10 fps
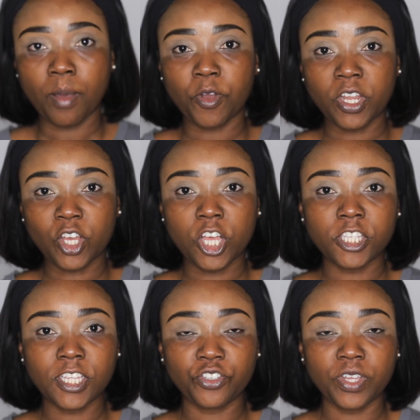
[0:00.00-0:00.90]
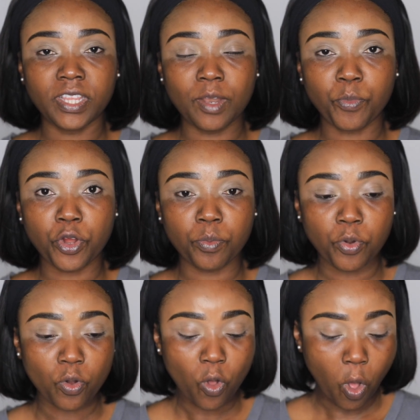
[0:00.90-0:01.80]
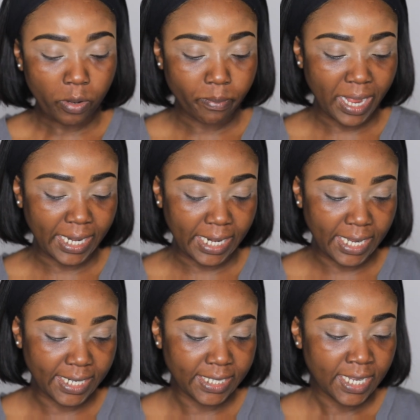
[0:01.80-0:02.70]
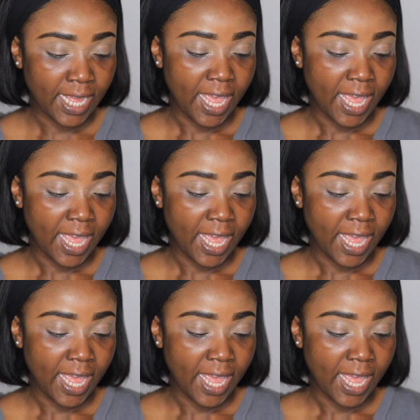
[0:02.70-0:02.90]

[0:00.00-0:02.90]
I'm gonna concentrate that purple on my lid,